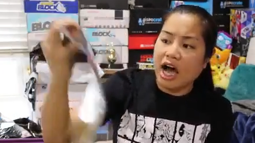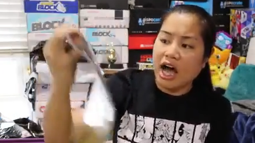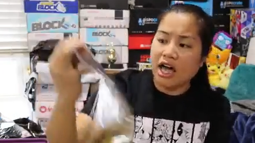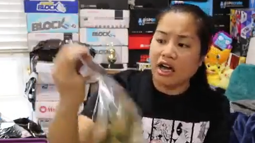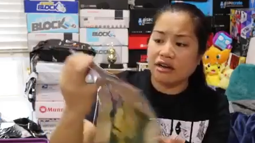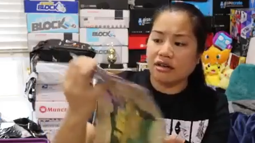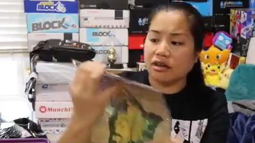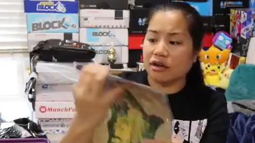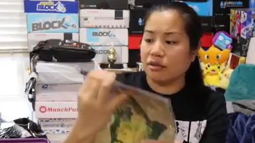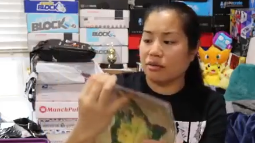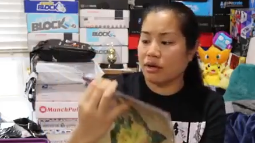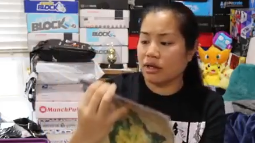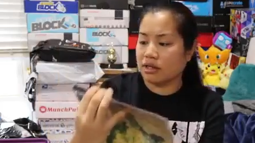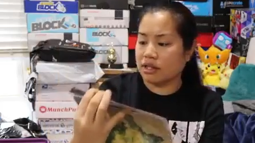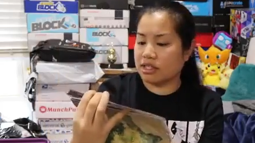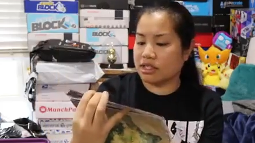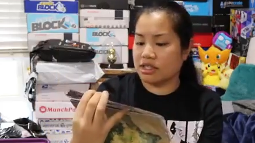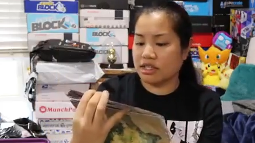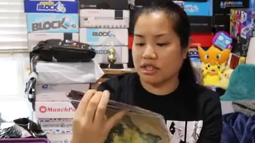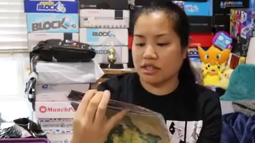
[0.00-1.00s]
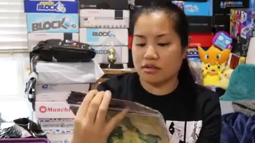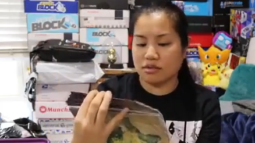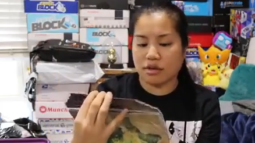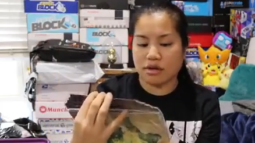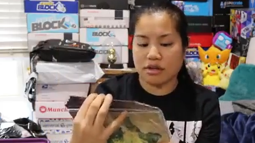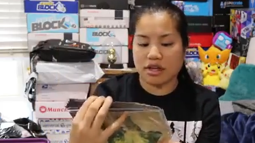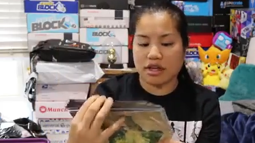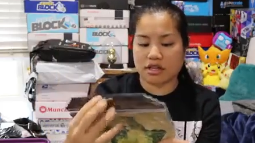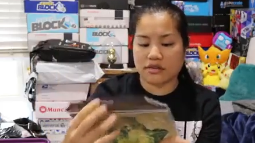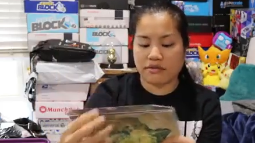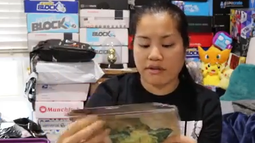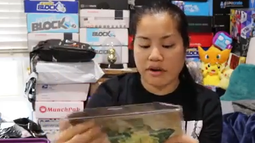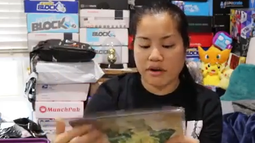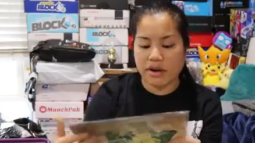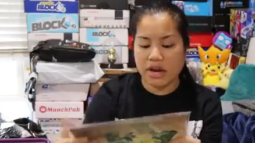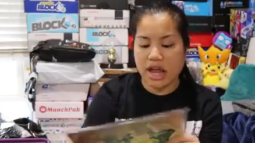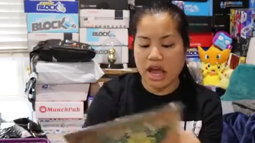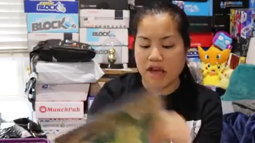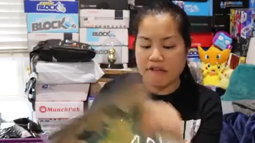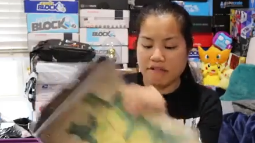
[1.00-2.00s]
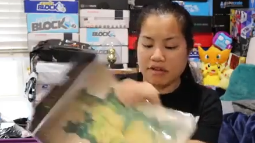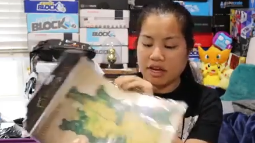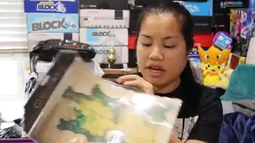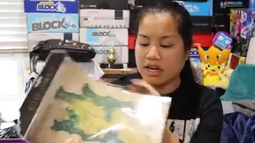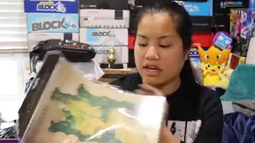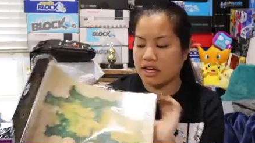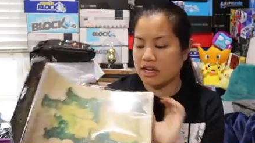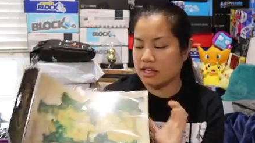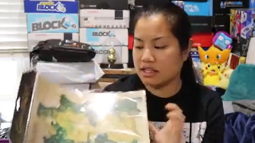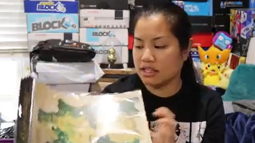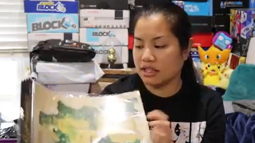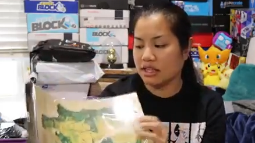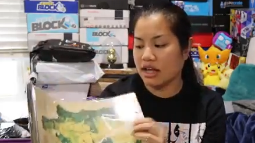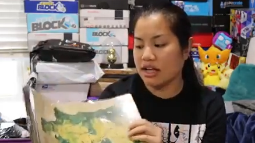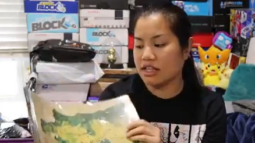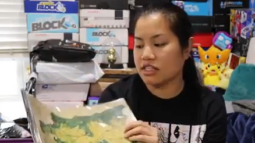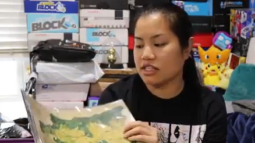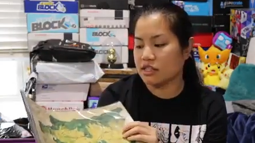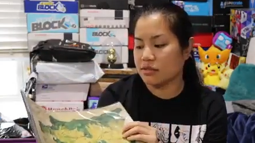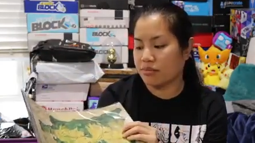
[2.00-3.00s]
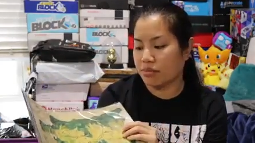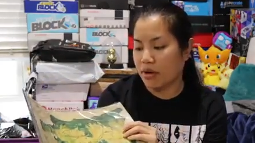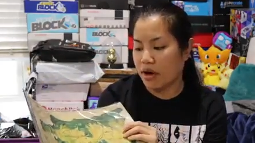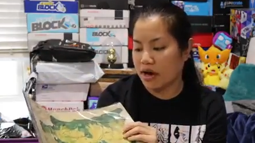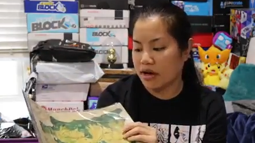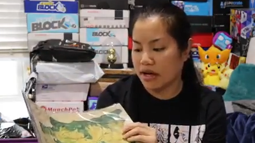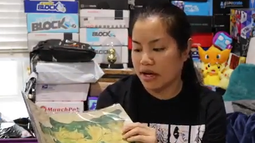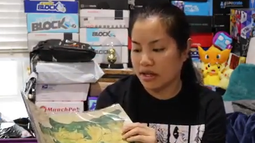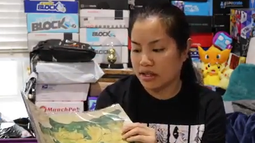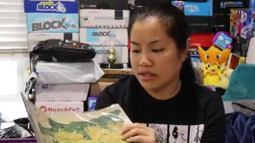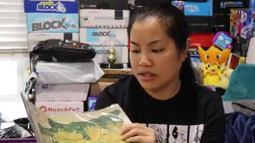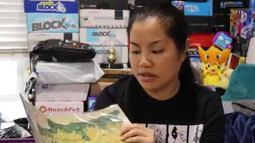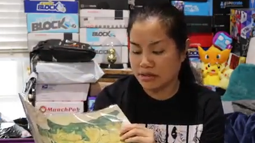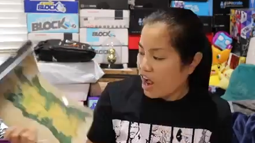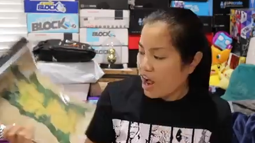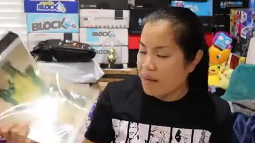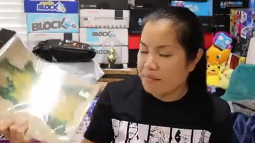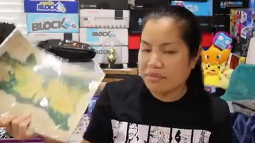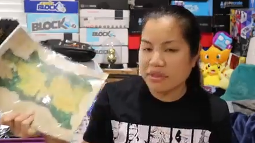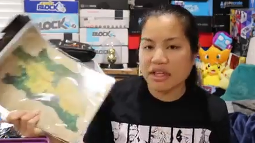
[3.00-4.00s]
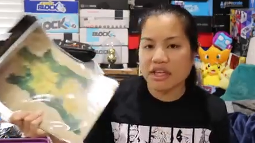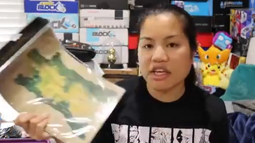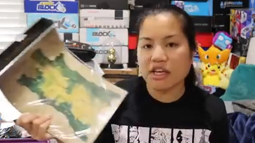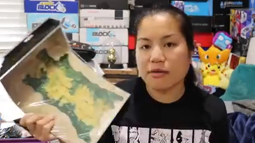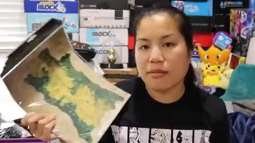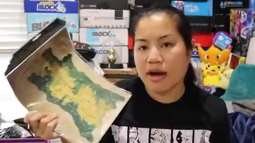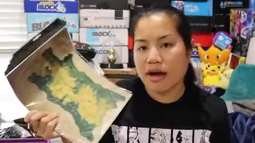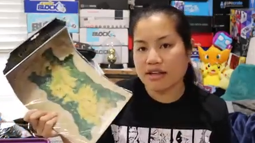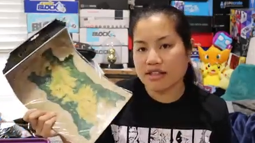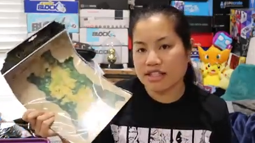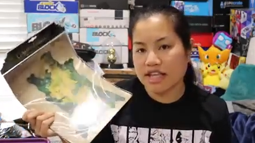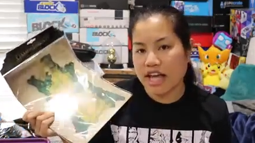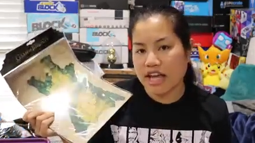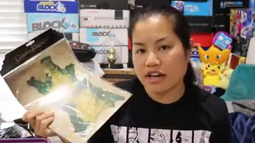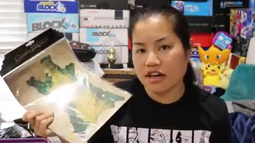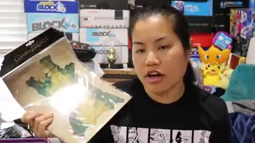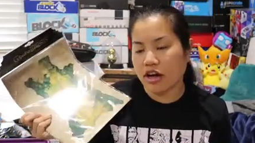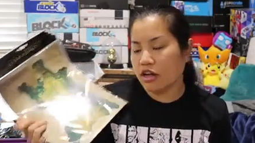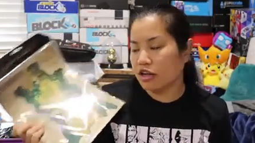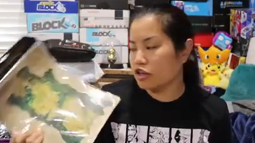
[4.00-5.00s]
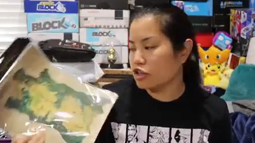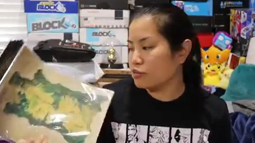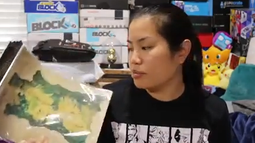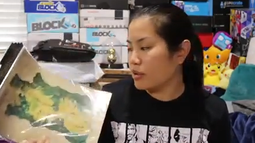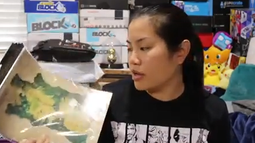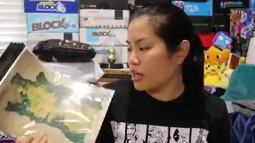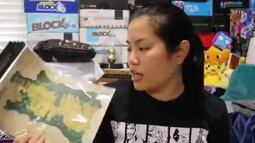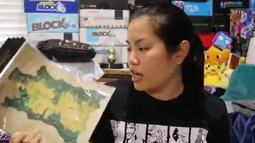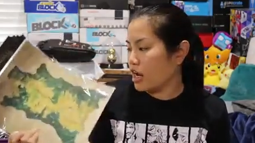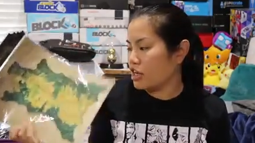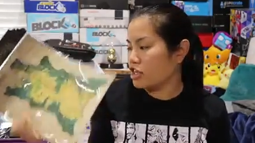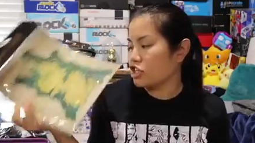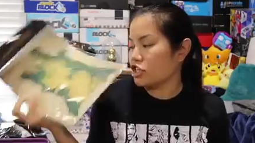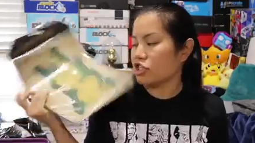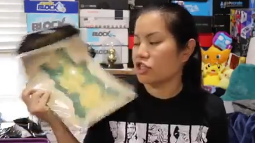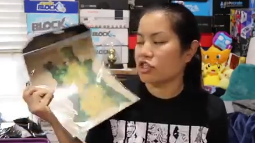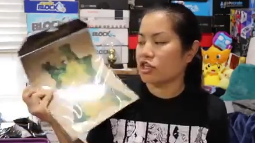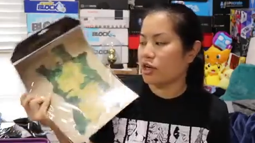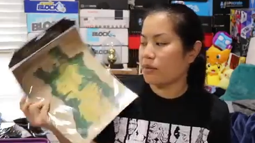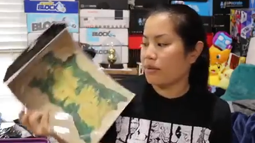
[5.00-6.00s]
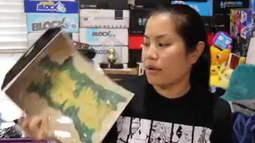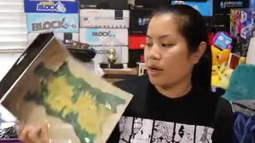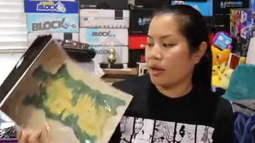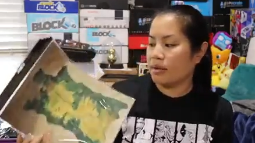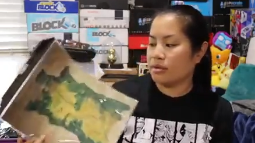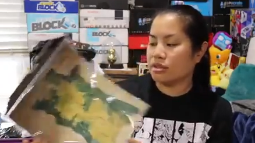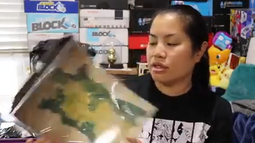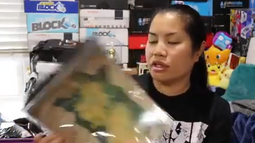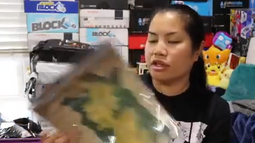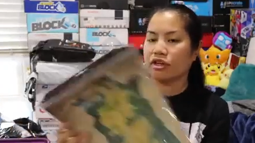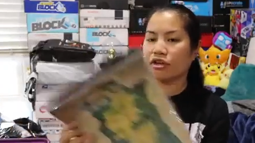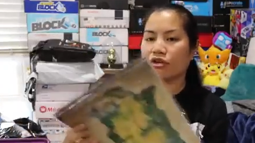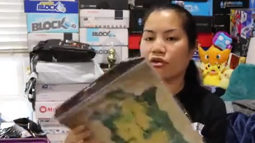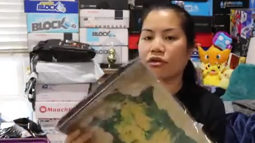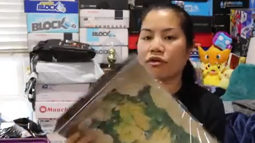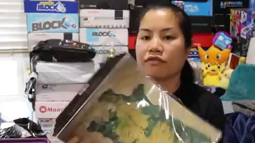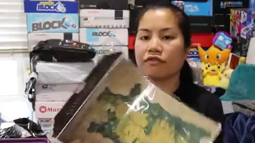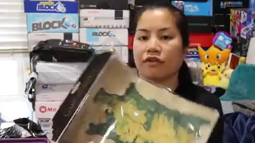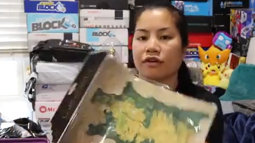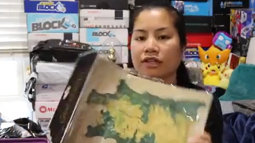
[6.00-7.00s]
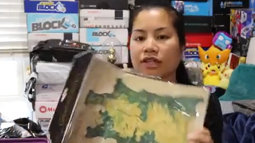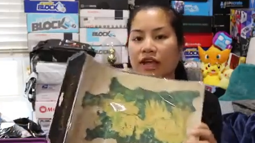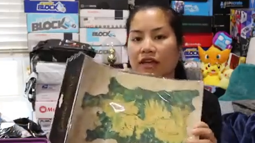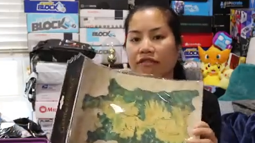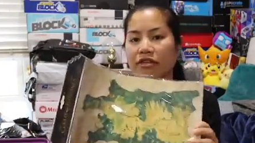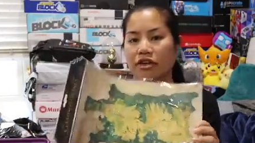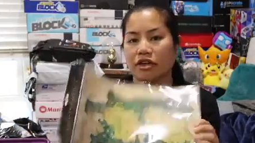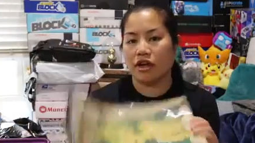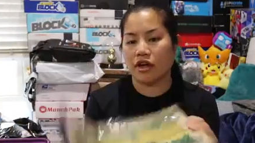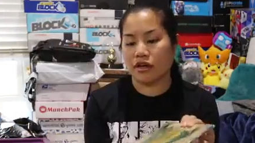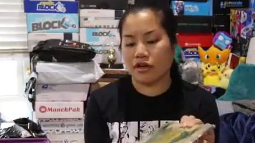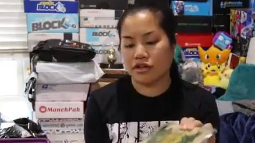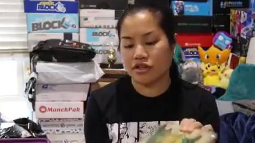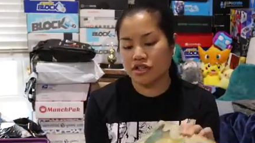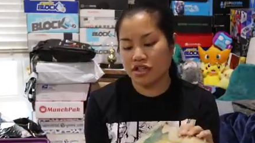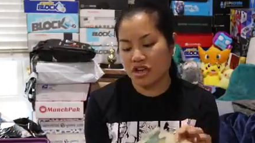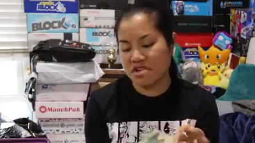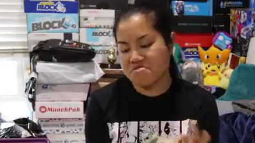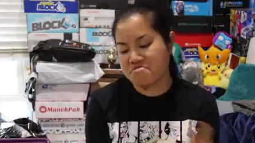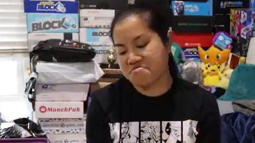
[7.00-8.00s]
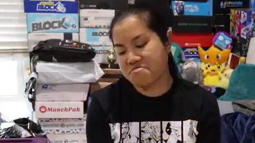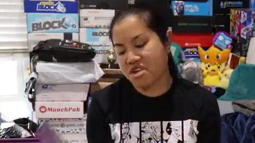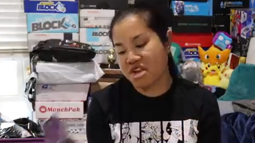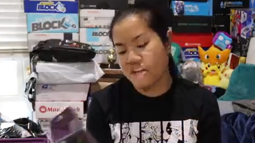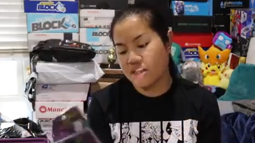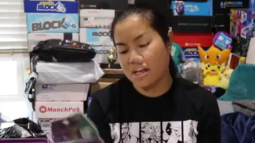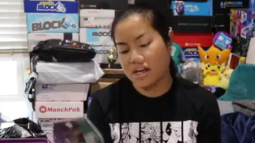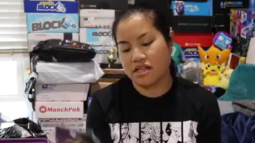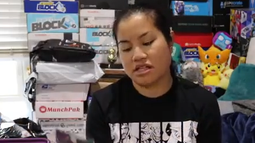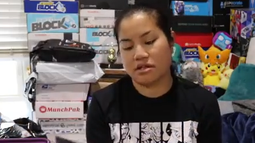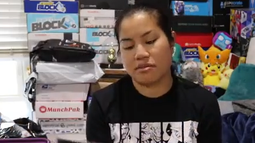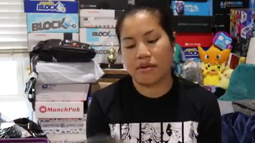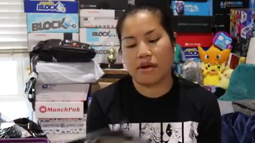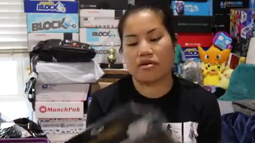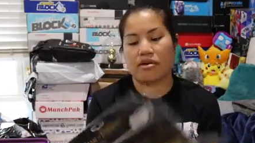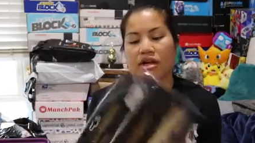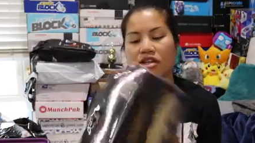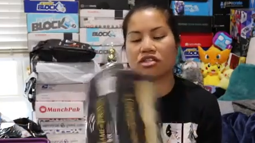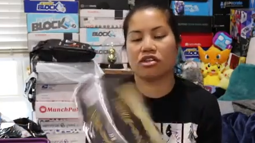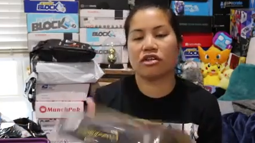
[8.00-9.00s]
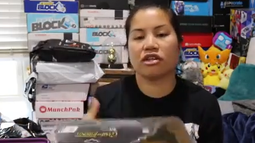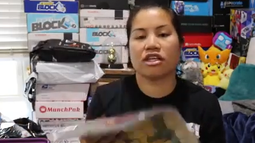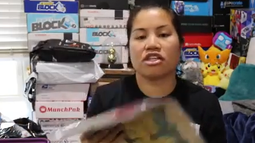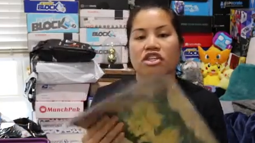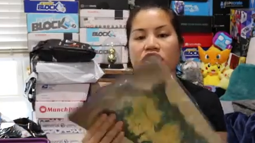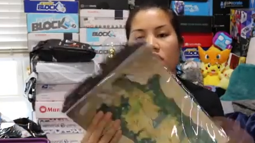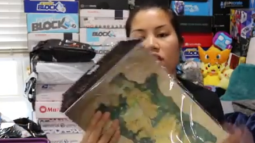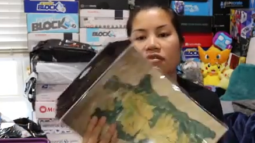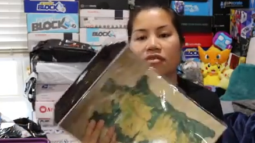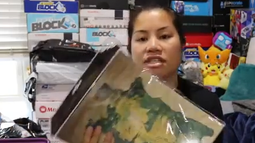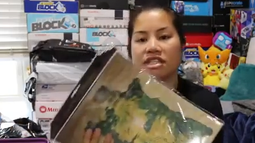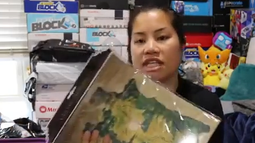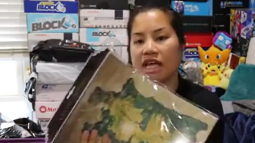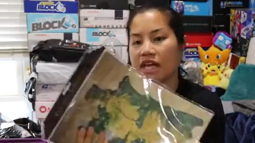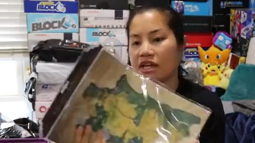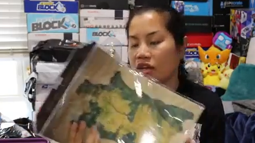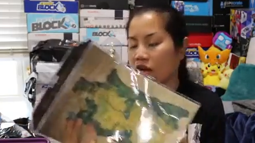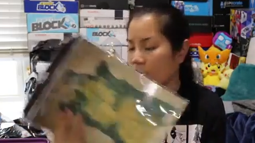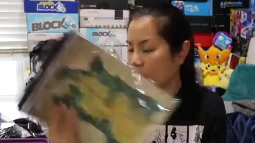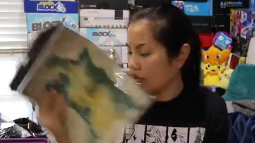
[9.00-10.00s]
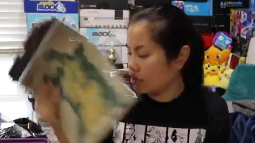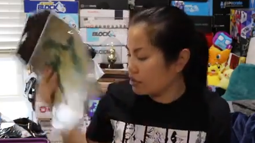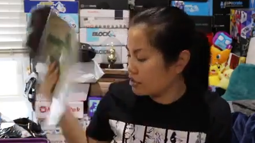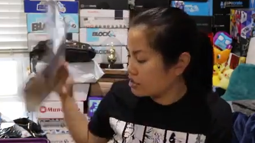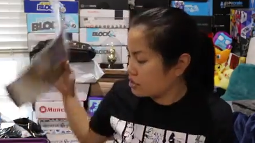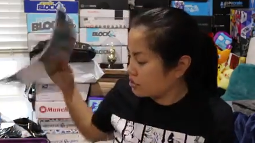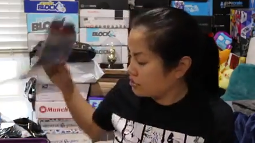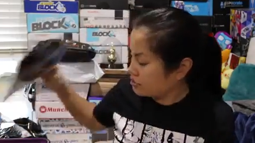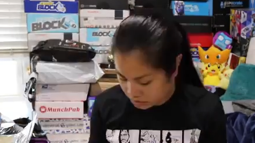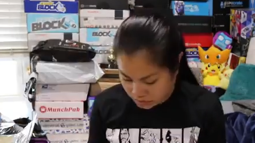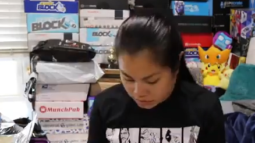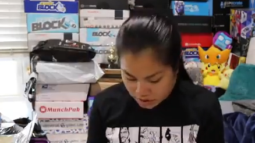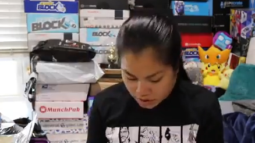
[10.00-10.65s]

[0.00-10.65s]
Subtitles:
I don't know what this thing is worth. It's very heavy and it is a licensed product. I'm thinking about $10, but I just looked it up at Amazon. They're going for $11, so that's about right. So let's just give it $10.